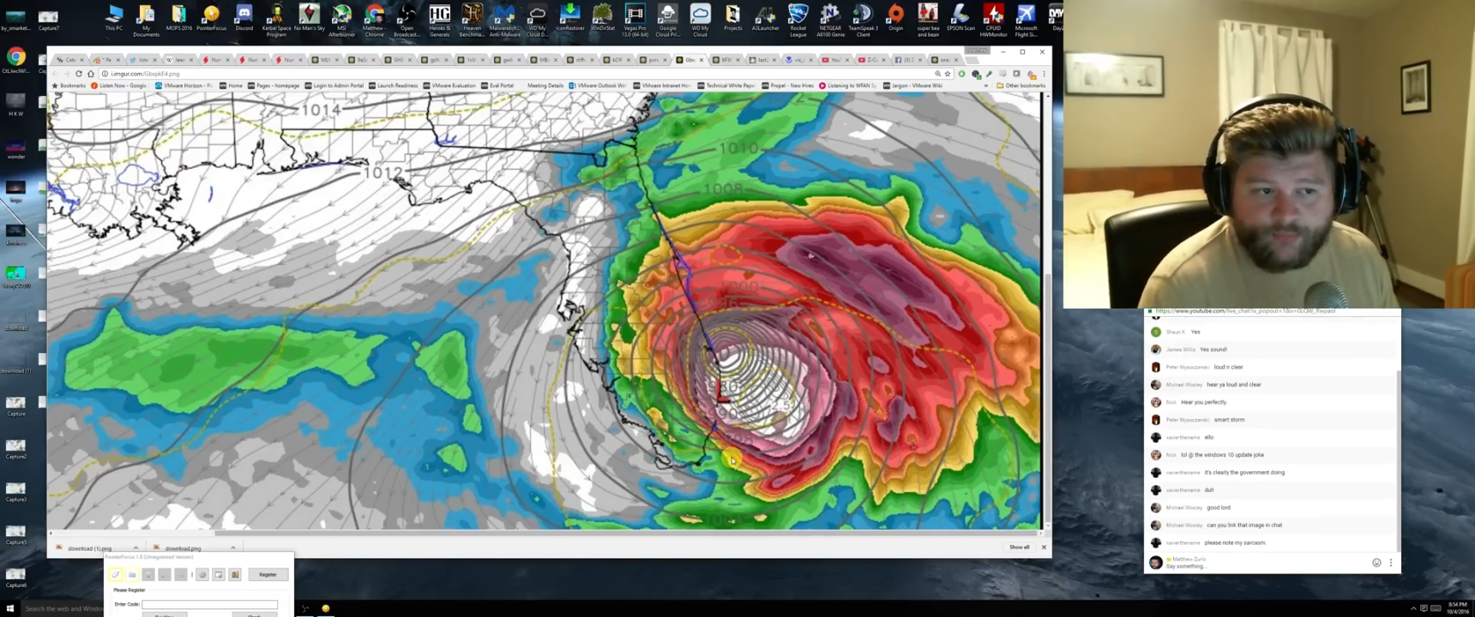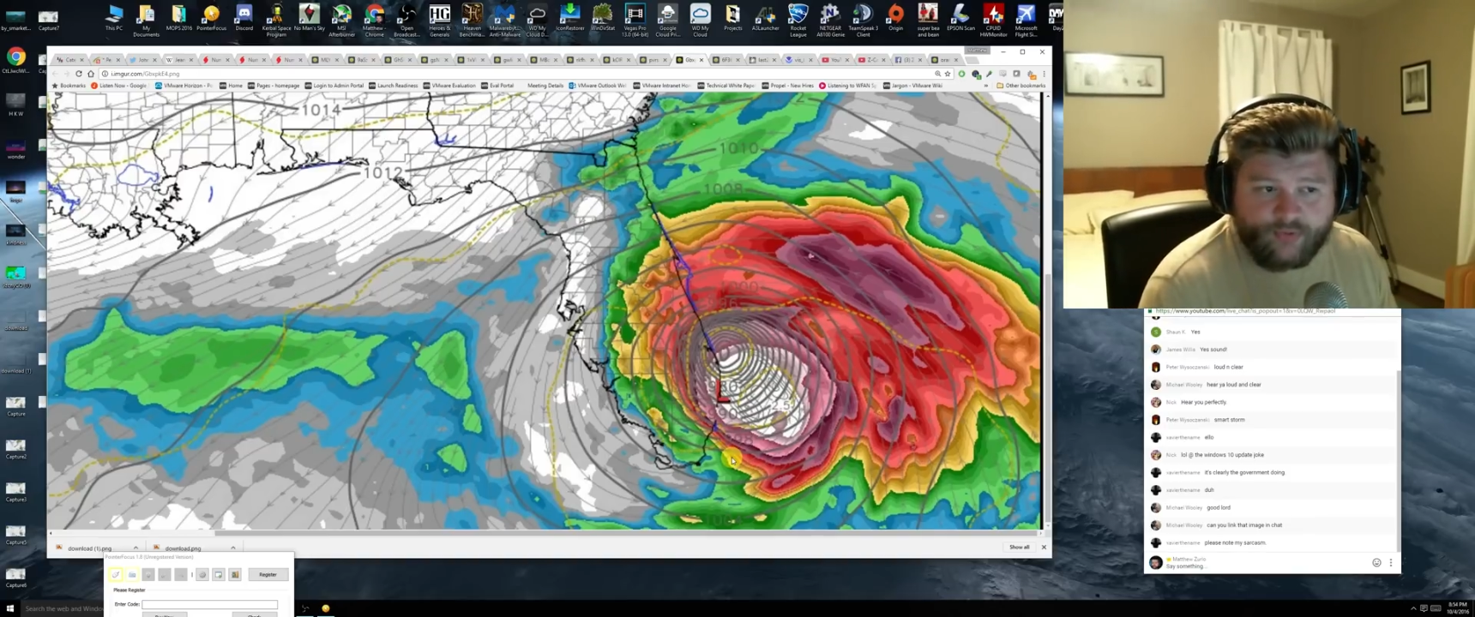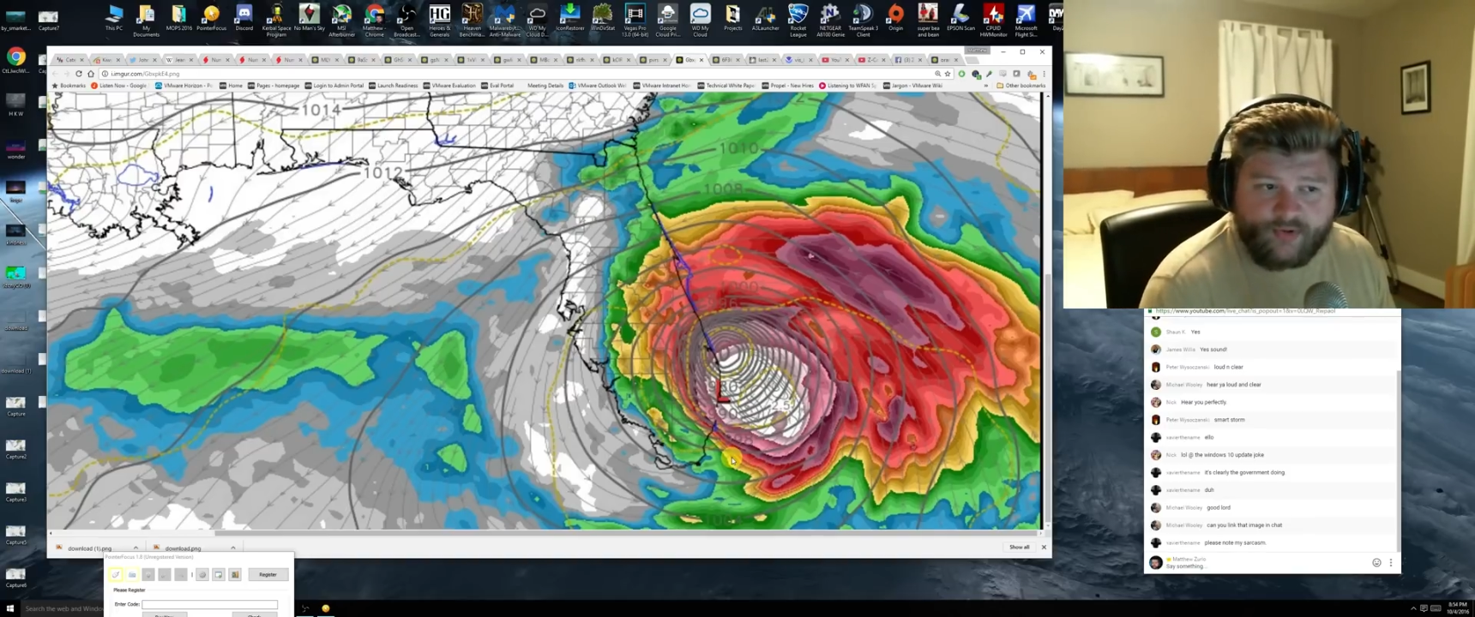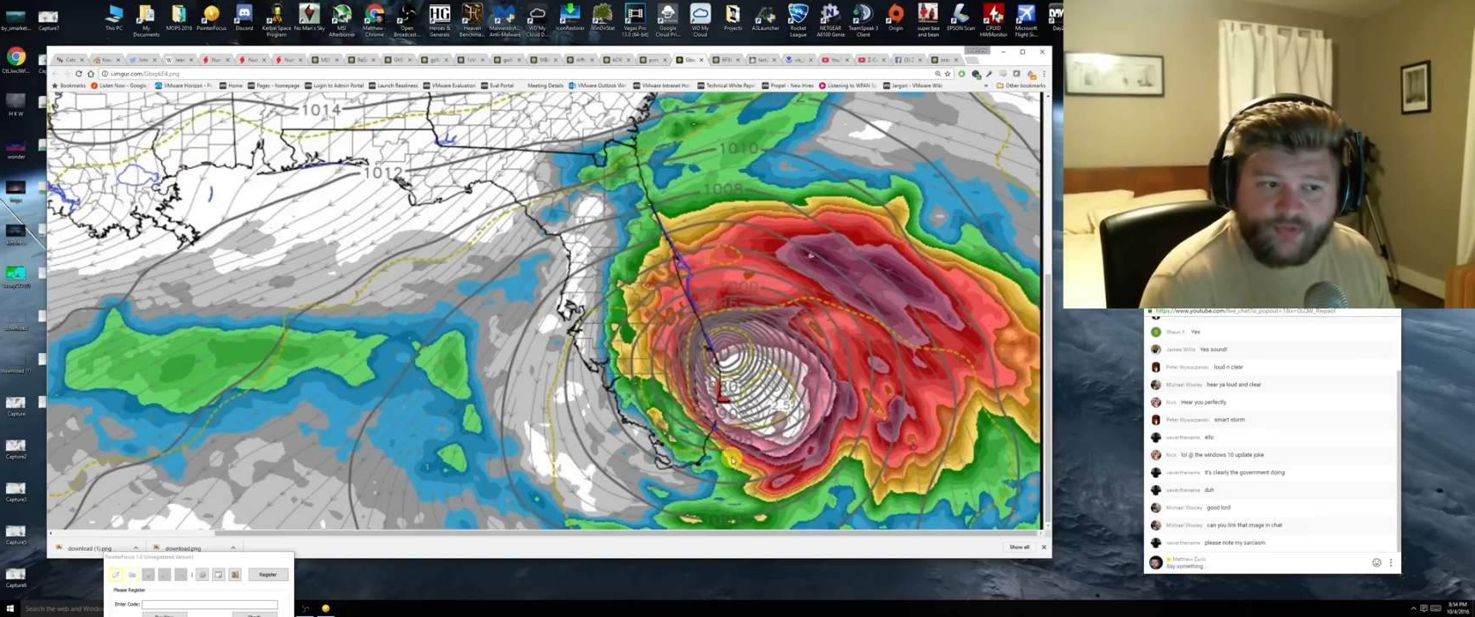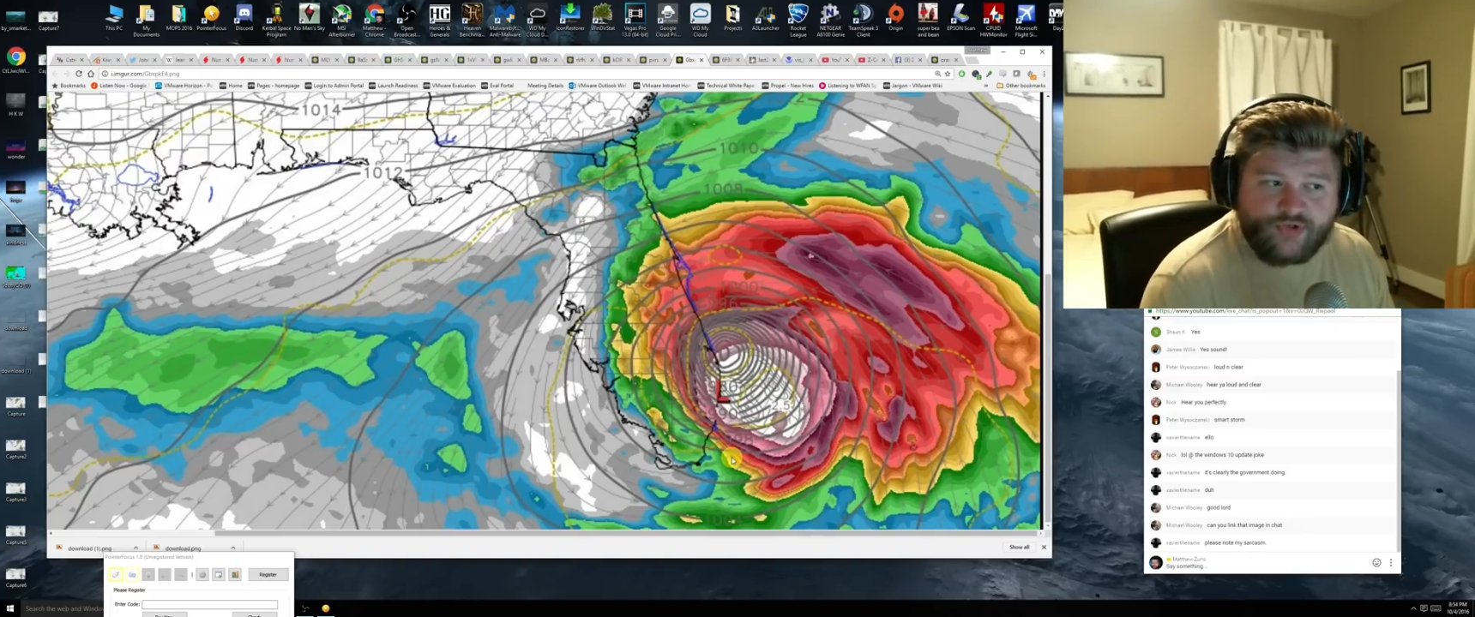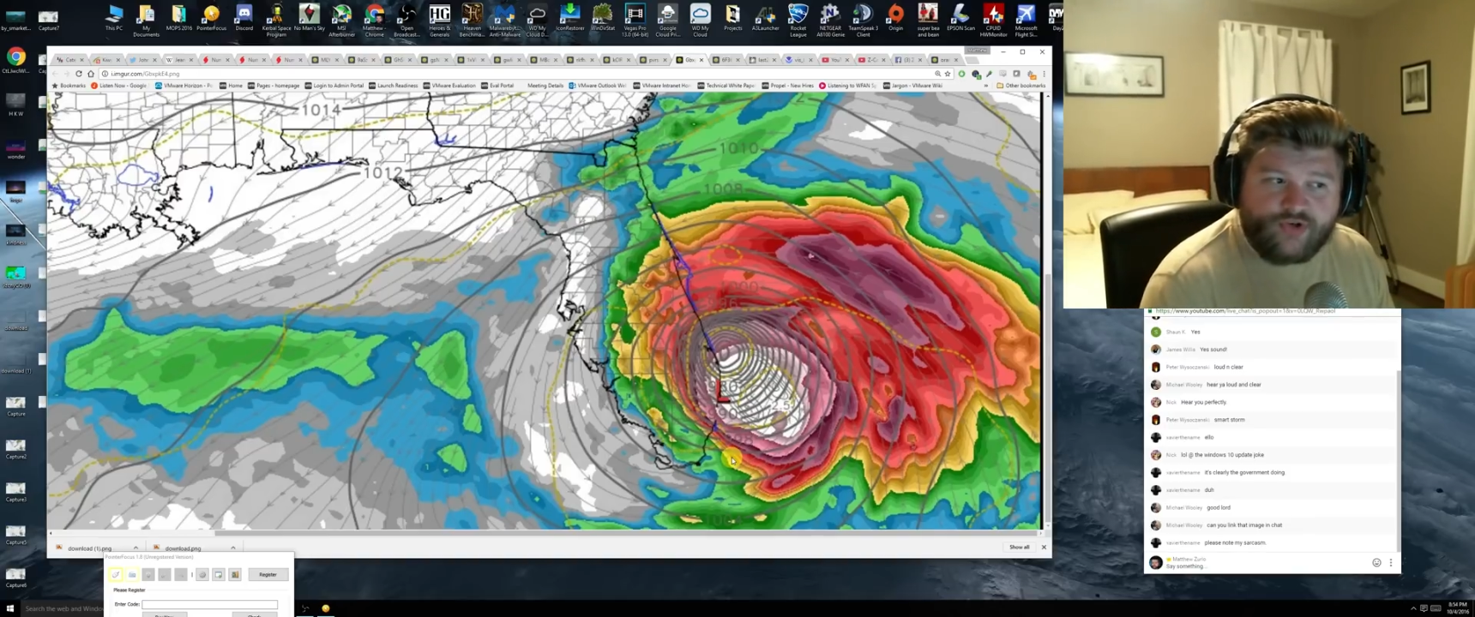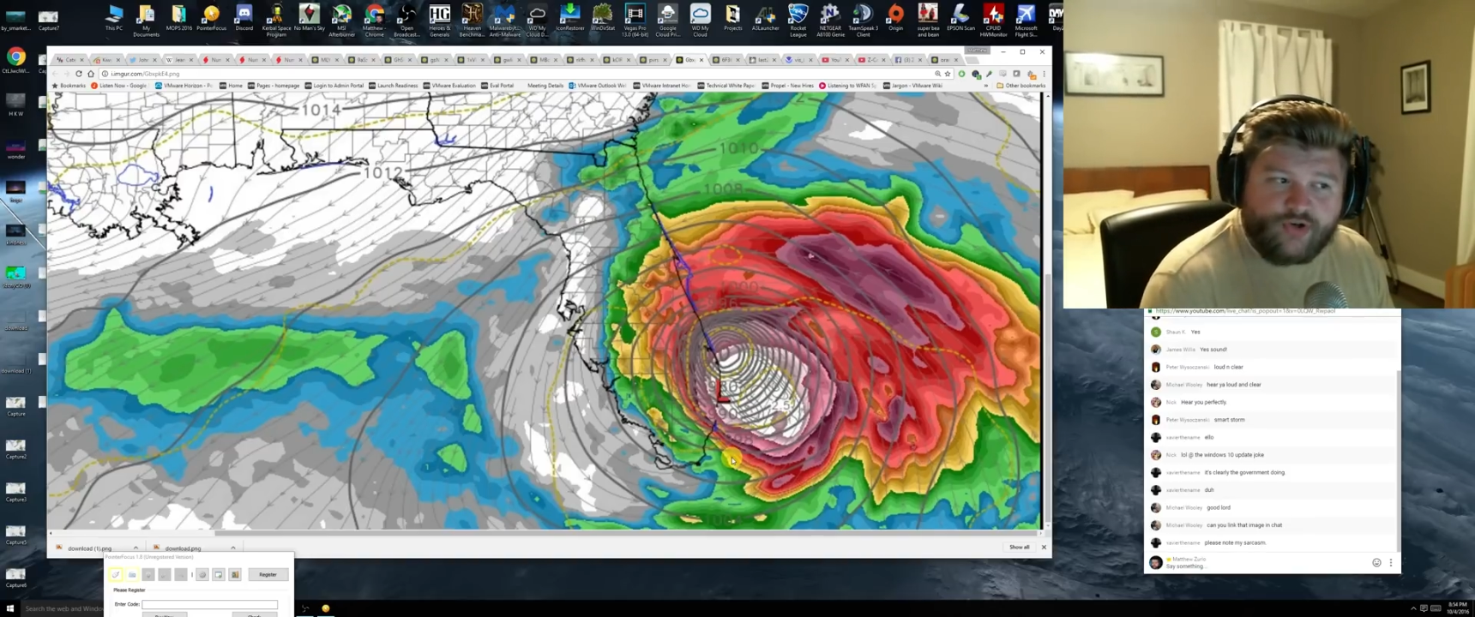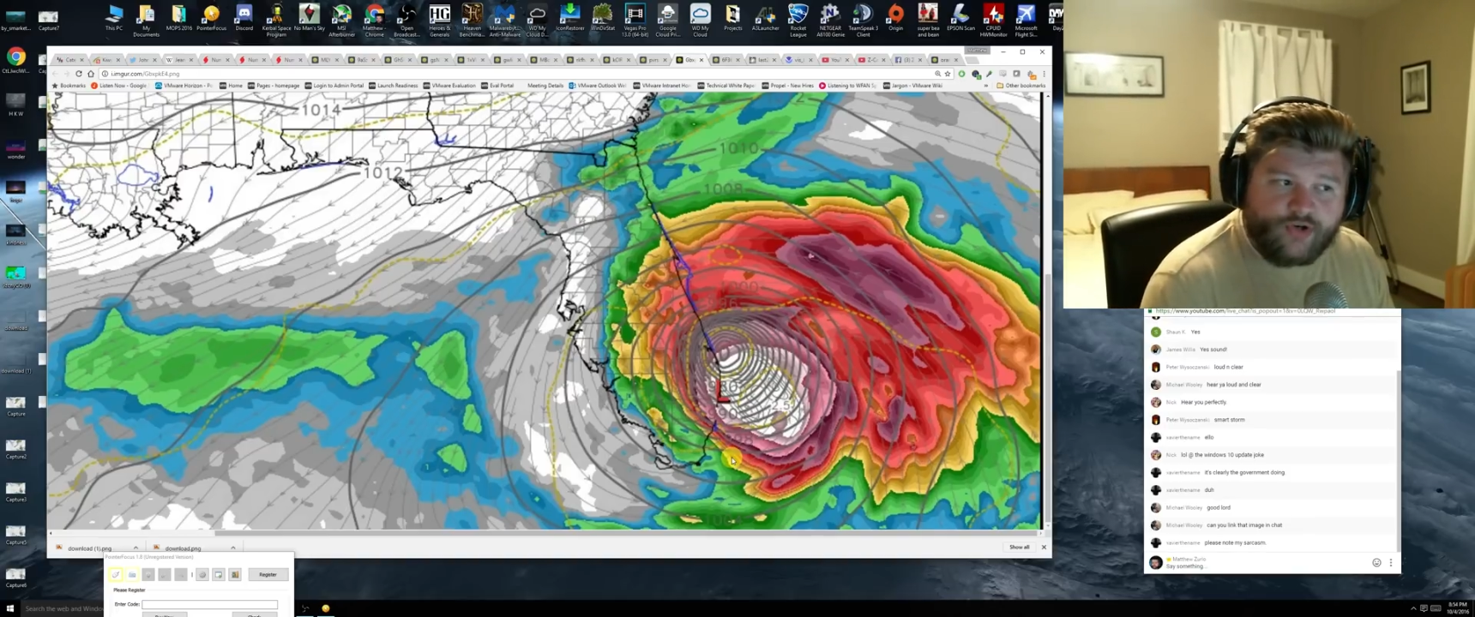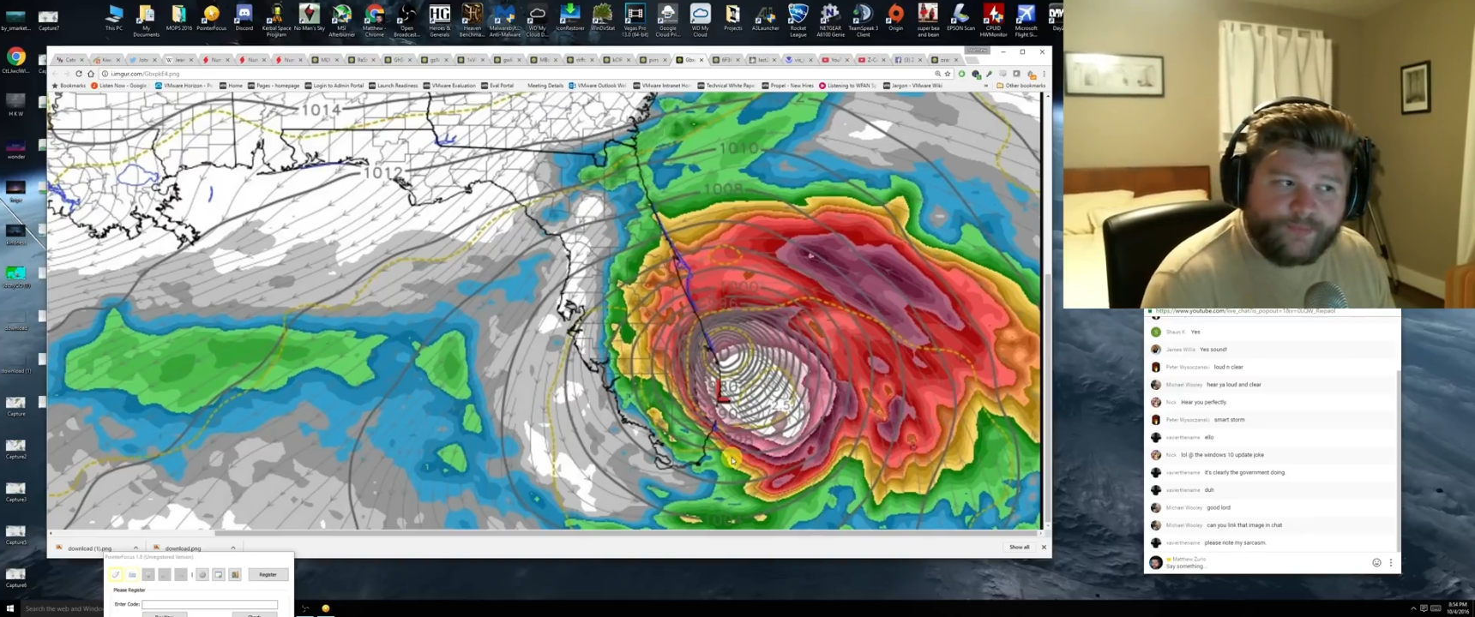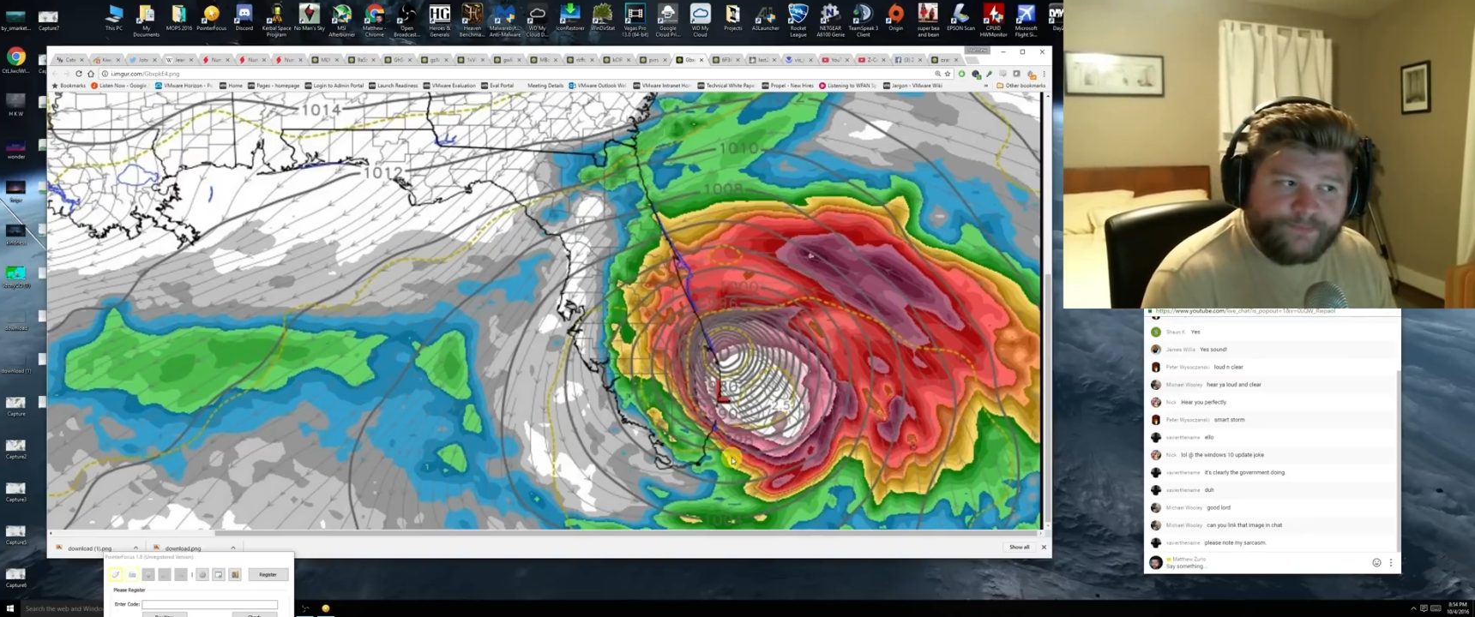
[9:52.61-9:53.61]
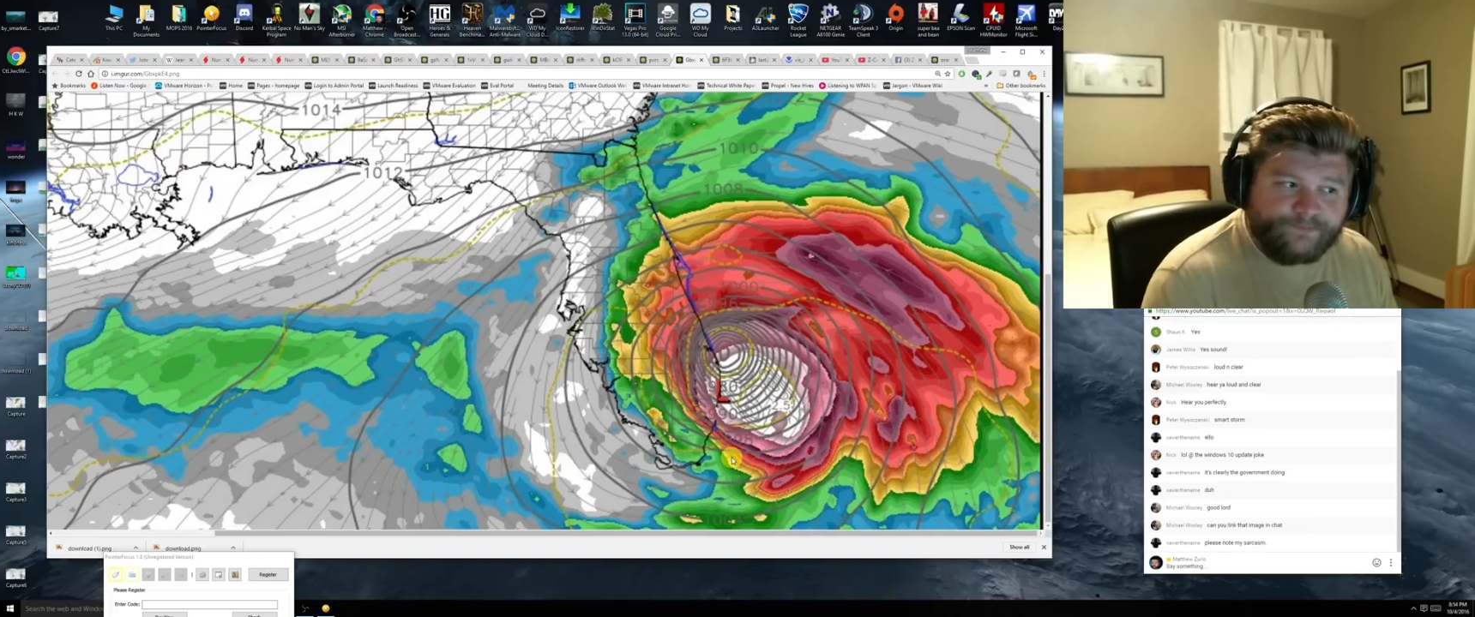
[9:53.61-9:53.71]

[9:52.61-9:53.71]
premature.